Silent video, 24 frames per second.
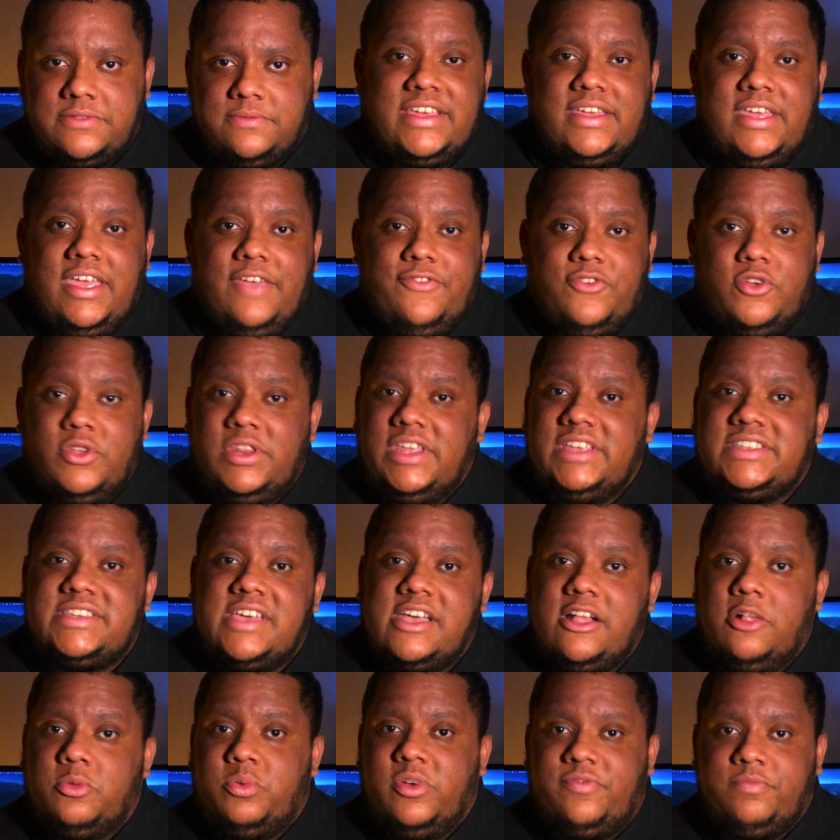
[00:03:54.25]
If you need
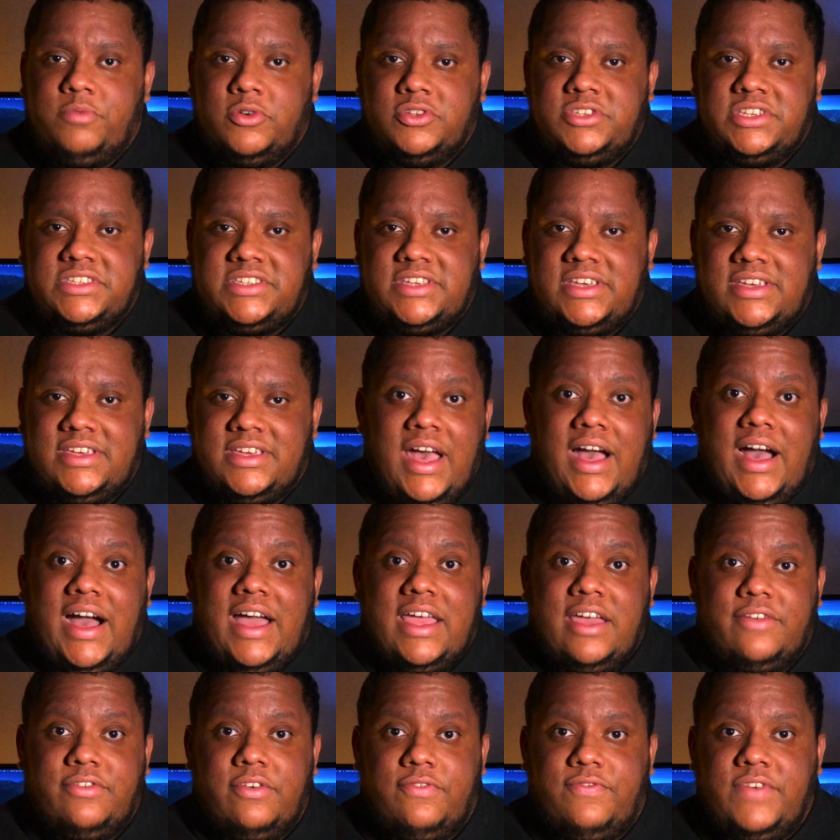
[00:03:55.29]
help with budgeting, I have
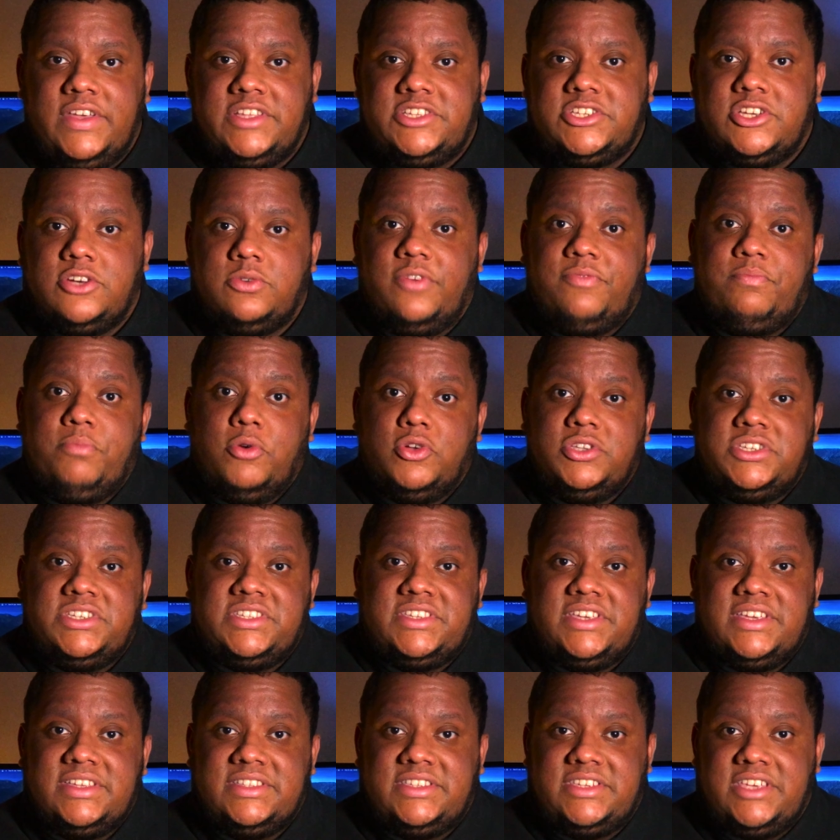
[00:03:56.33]
a video with
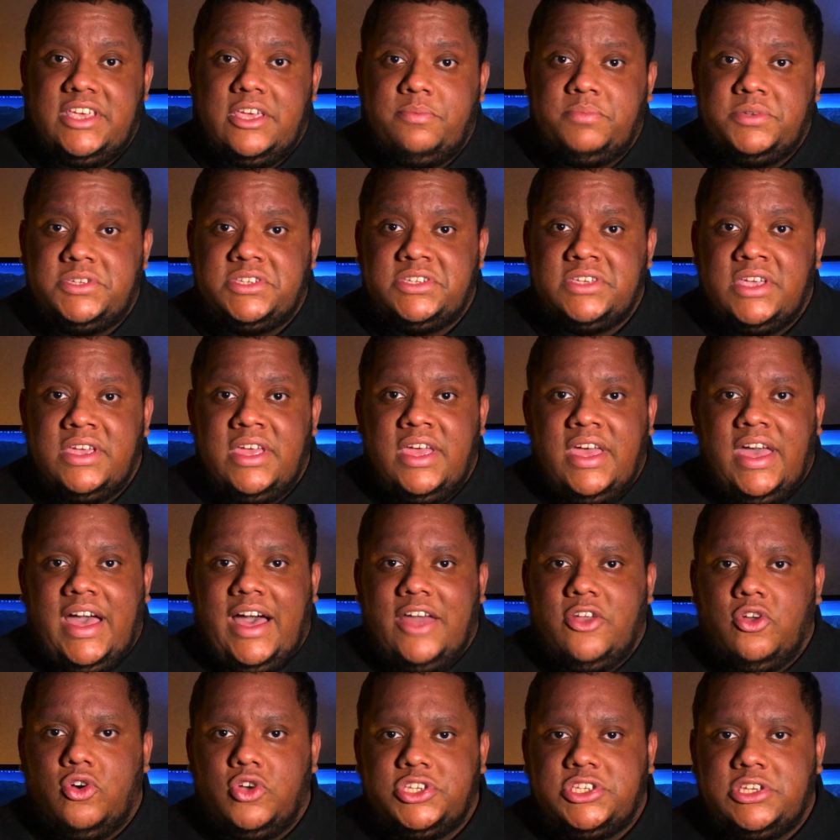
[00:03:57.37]
budgeting tips and
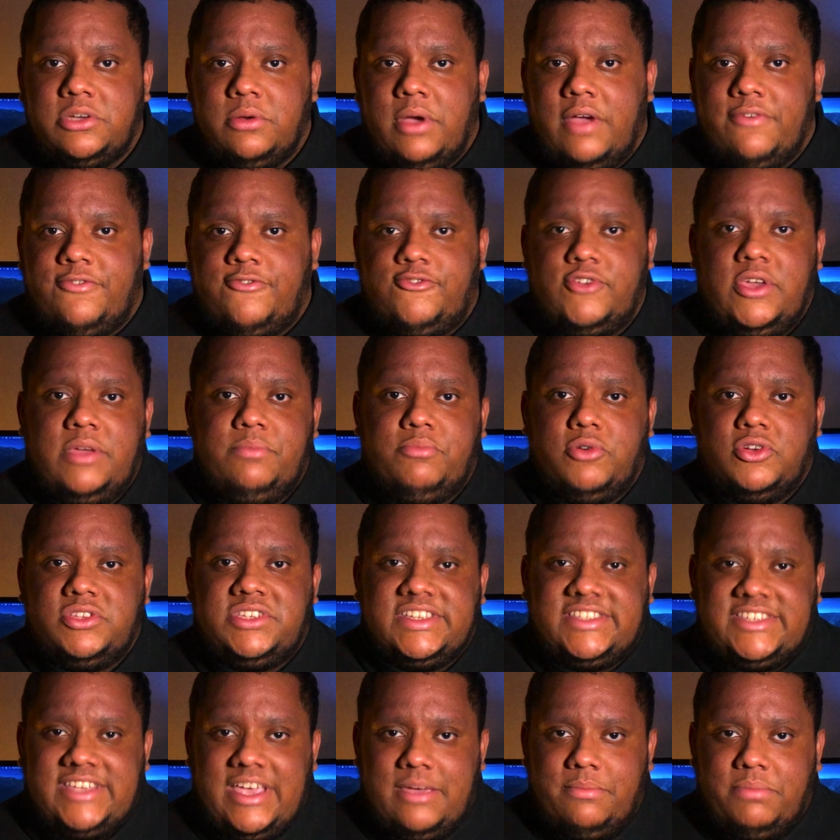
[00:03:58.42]
also a free budget
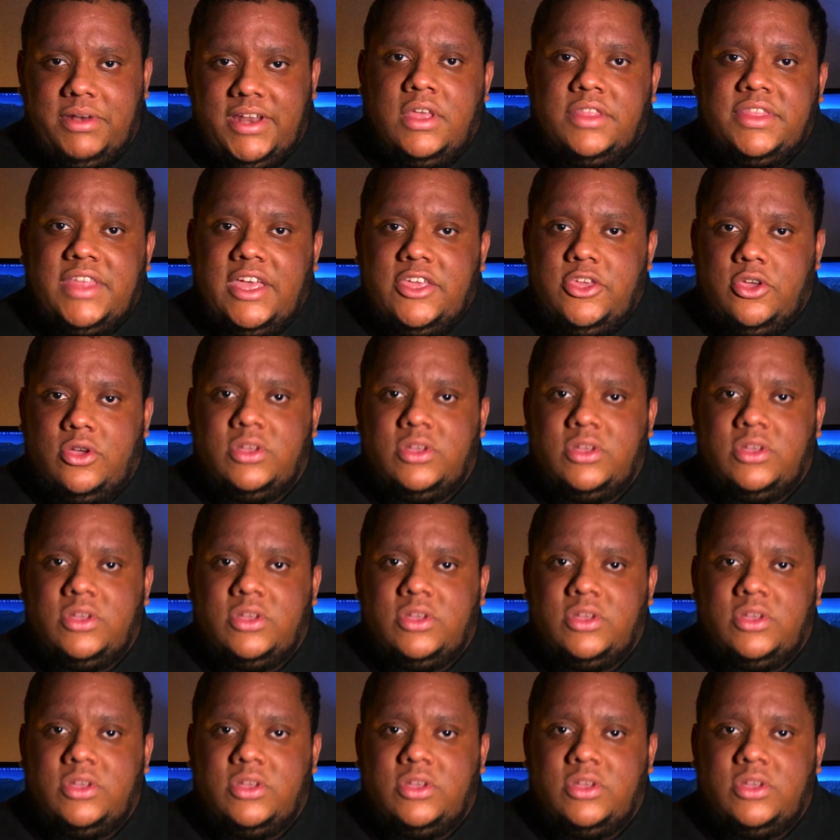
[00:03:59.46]
template that you can